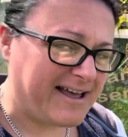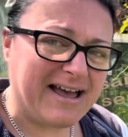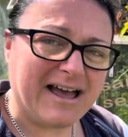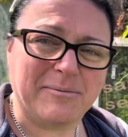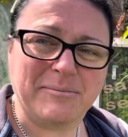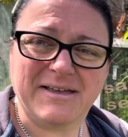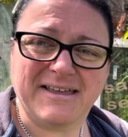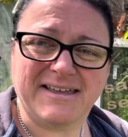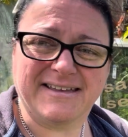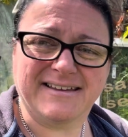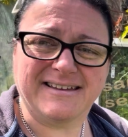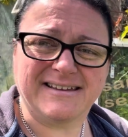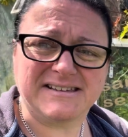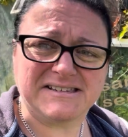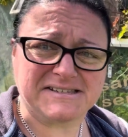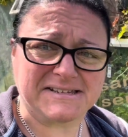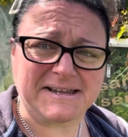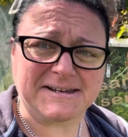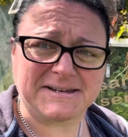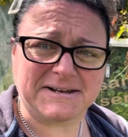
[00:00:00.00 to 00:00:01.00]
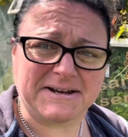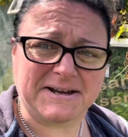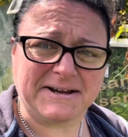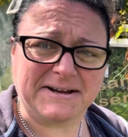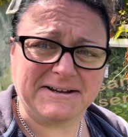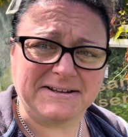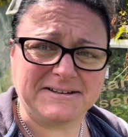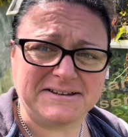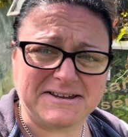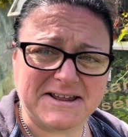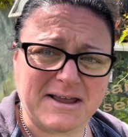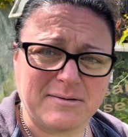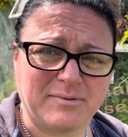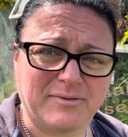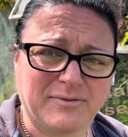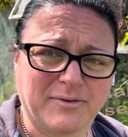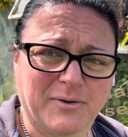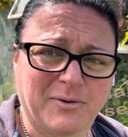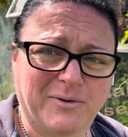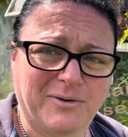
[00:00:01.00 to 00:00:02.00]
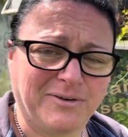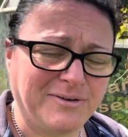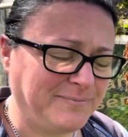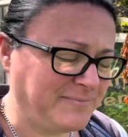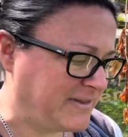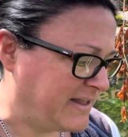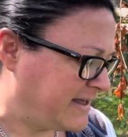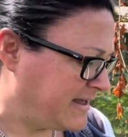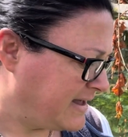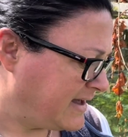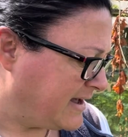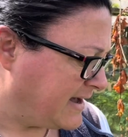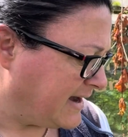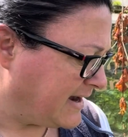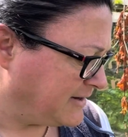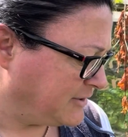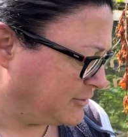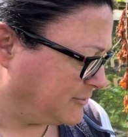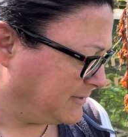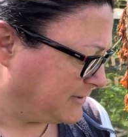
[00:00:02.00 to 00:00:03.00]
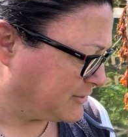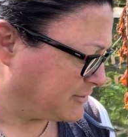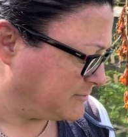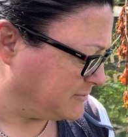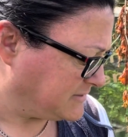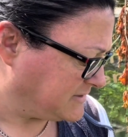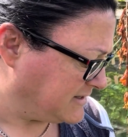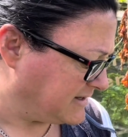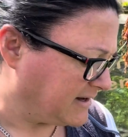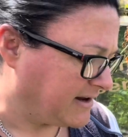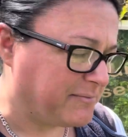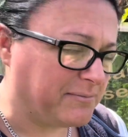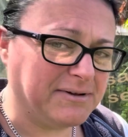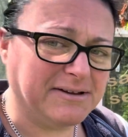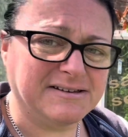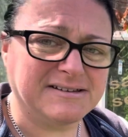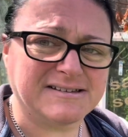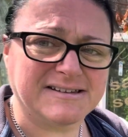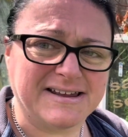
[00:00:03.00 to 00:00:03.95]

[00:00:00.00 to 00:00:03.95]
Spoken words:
I'm here, it's Saturday, the day before I normally come to the allotment.